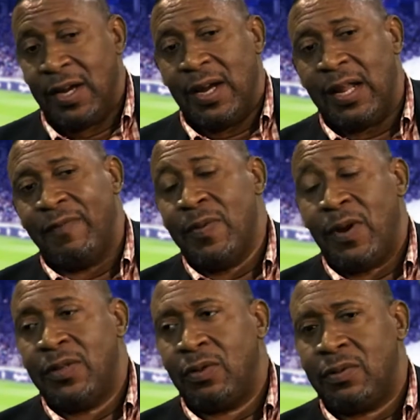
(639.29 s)
and
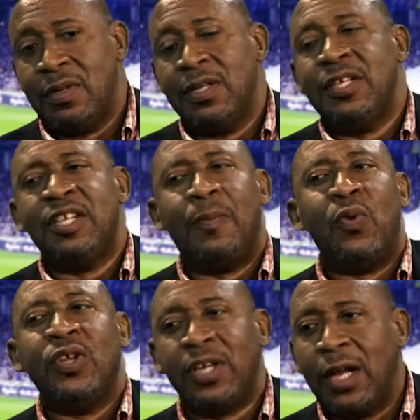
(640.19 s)
everybody turned it into a
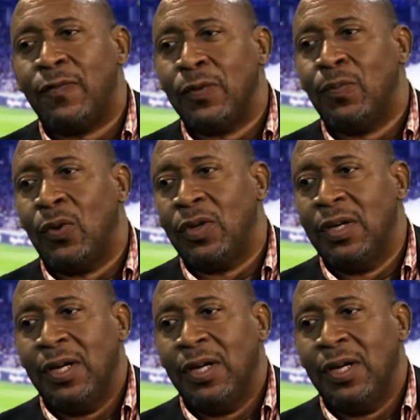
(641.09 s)
political football.